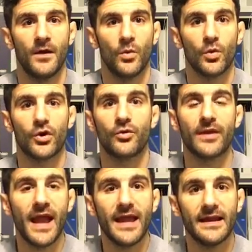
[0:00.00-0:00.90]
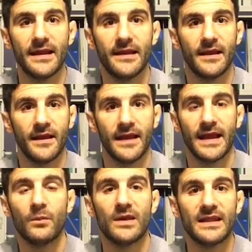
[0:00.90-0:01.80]
were created
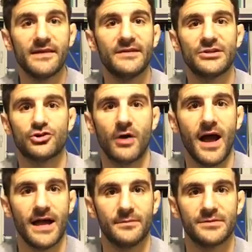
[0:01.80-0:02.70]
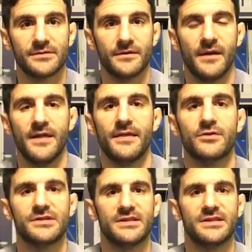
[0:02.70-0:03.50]
and we lived in tribes. There is